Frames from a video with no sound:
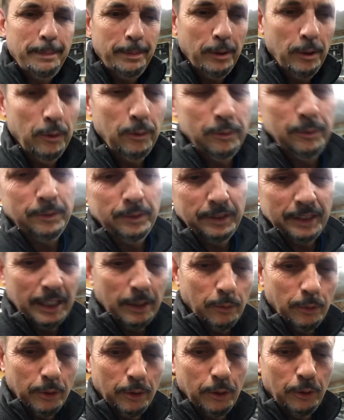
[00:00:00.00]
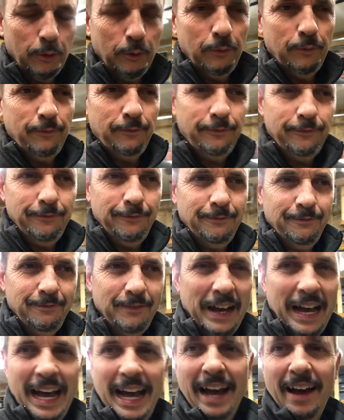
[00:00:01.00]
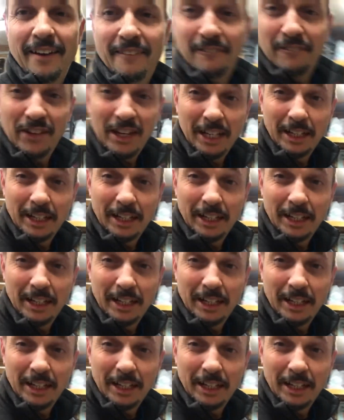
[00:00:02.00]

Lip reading: on day 105.